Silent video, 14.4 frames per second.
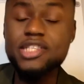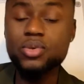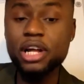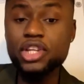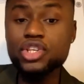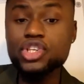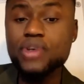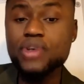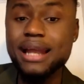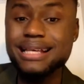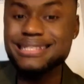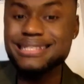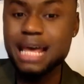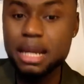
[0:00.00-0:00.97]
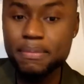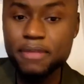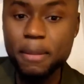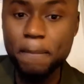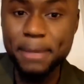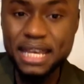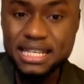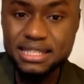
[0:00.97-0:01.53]
when you try to sell them the
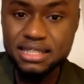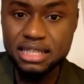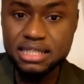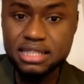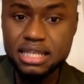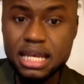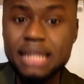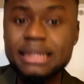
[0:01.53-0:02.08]
business,